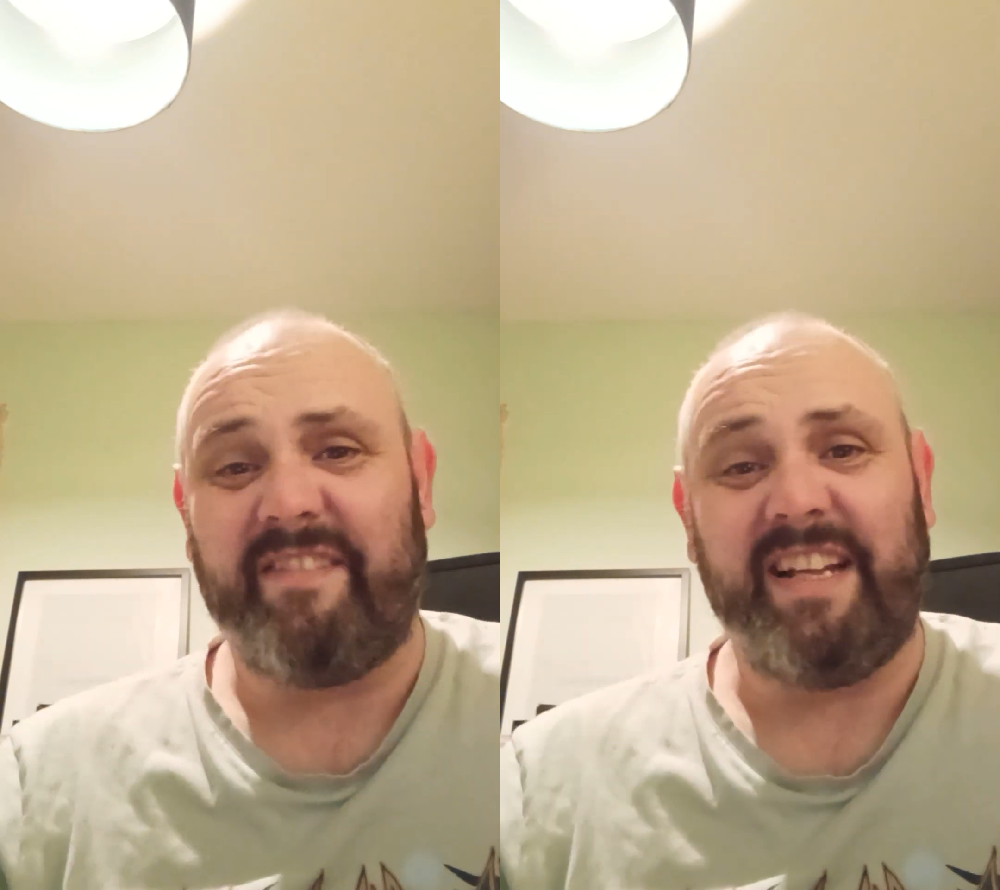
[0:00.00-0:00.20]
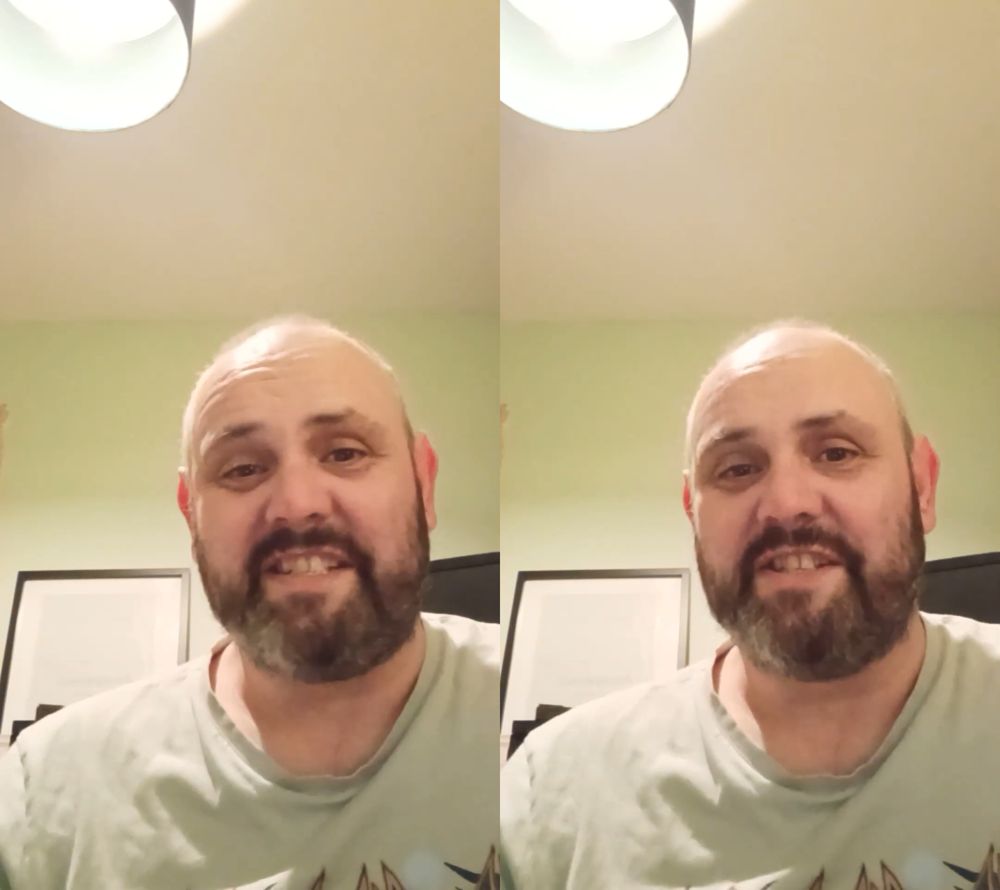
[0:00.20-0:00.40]

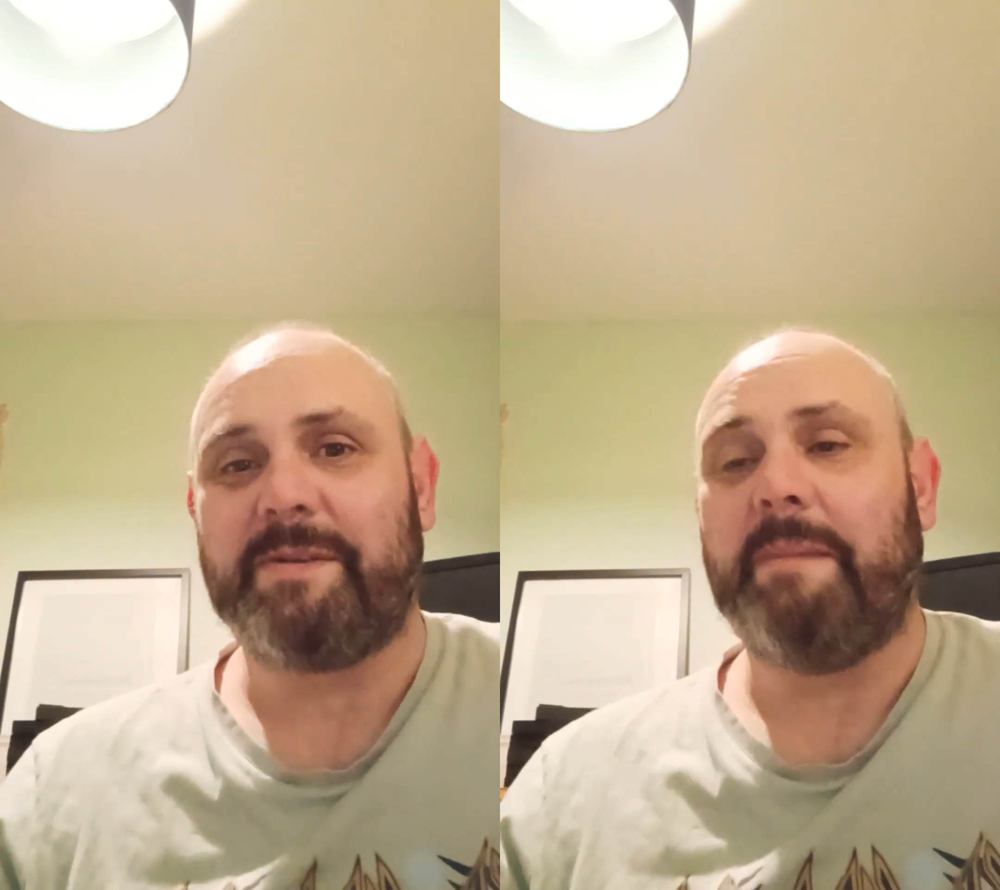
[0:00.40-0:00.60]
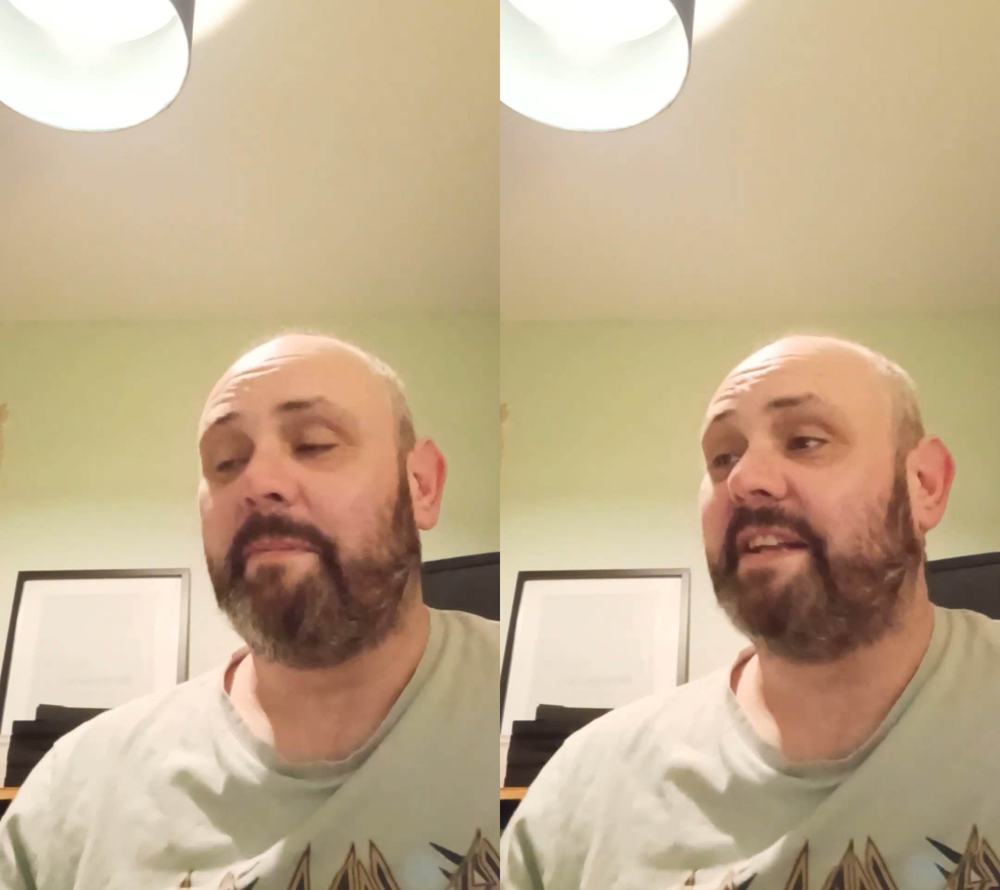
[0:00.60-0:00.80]
ever listened
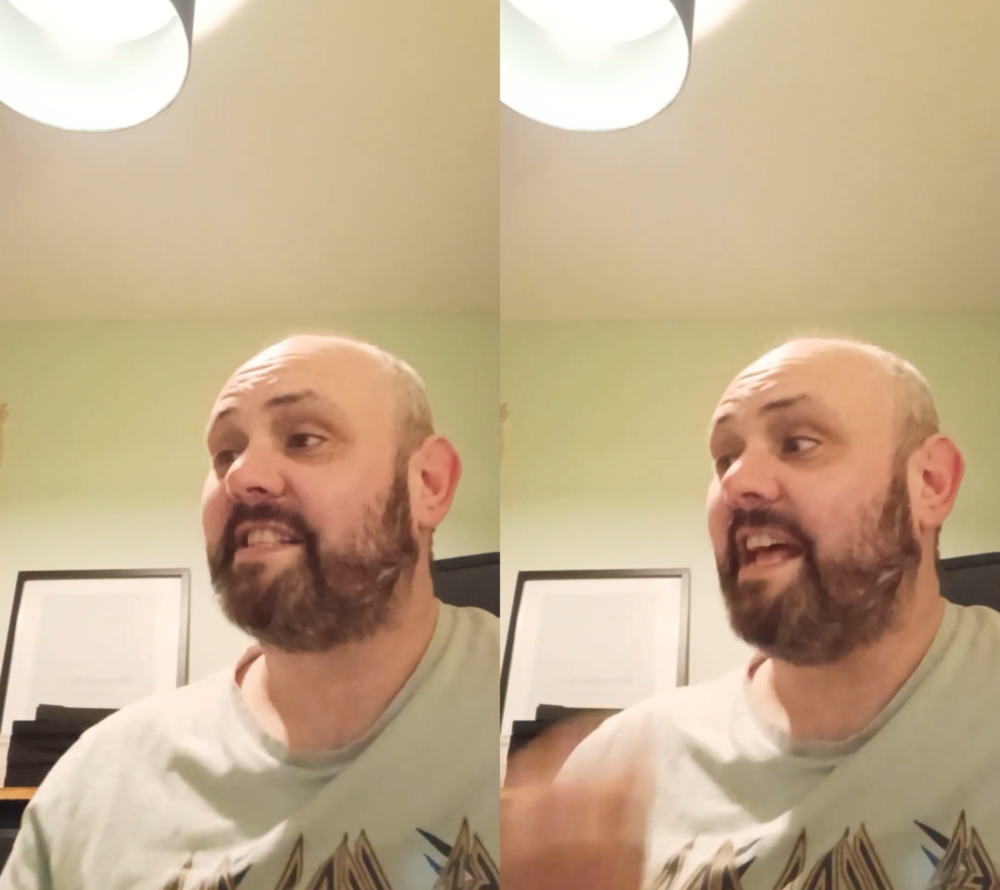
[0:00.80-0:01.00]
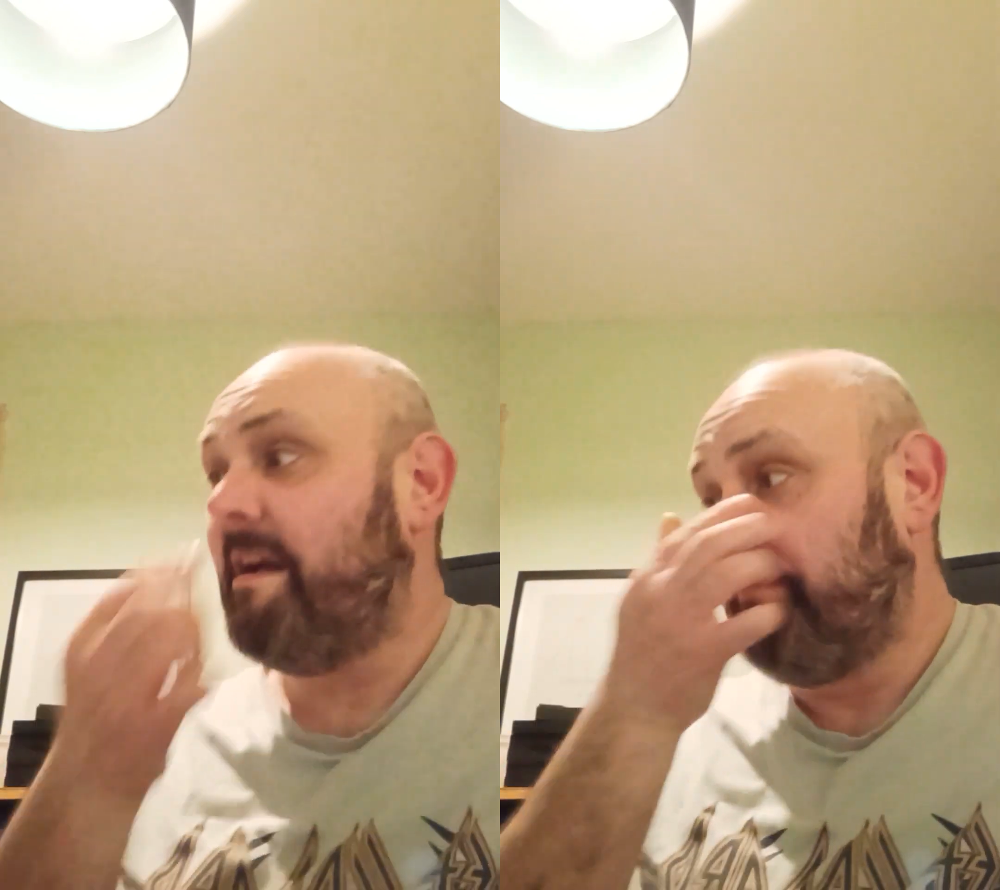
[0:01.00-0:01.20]
to it, but
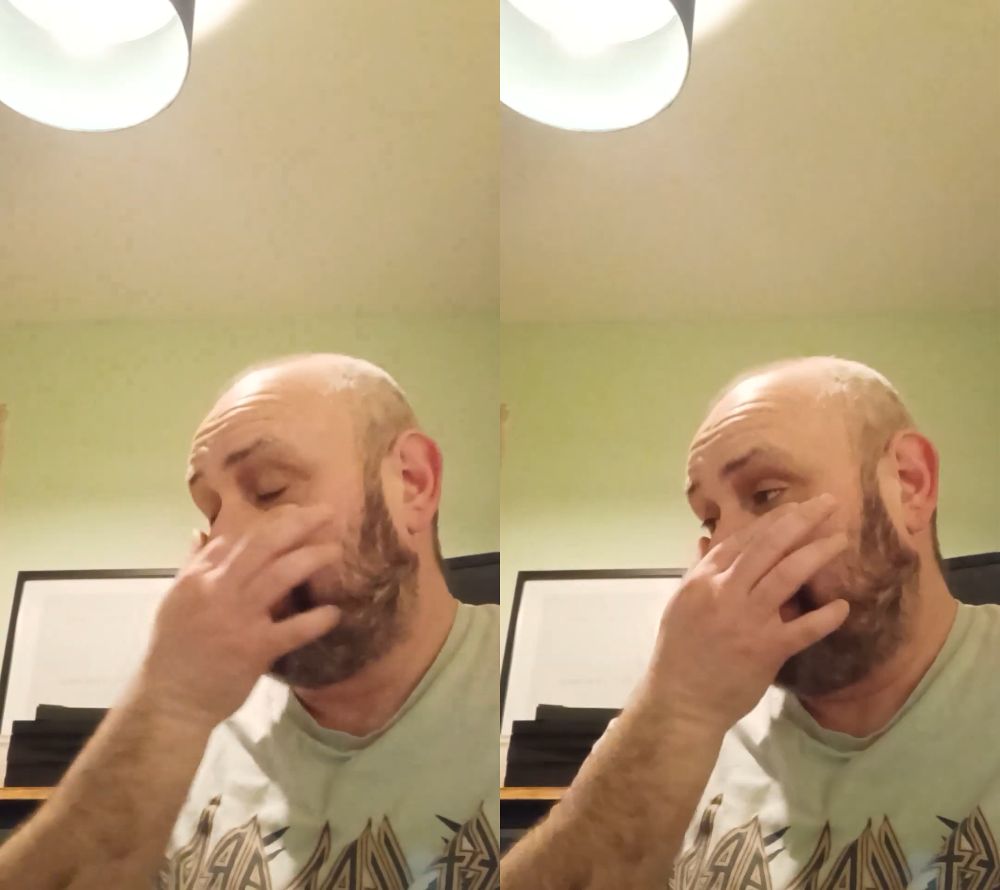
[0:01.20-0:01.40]
it's there.